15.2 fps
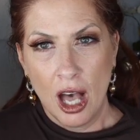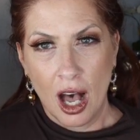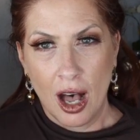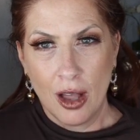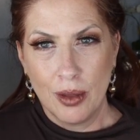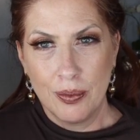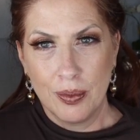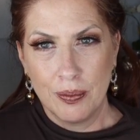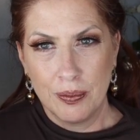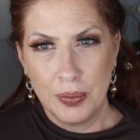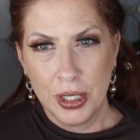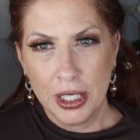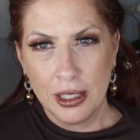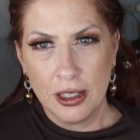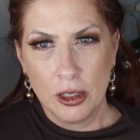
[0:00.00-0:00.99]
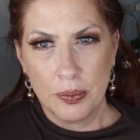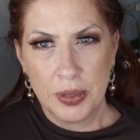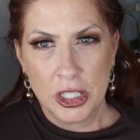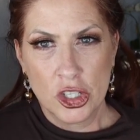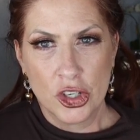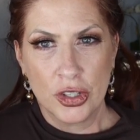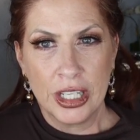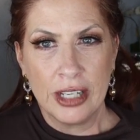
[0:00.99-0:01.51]
I'll put a little
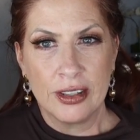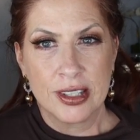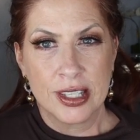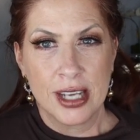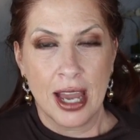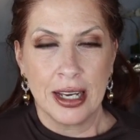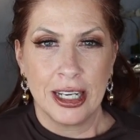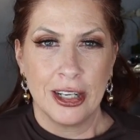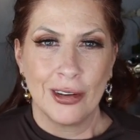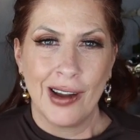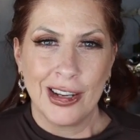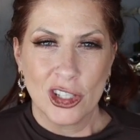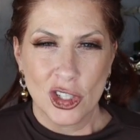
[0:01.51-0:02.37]
picture here. It's not here. I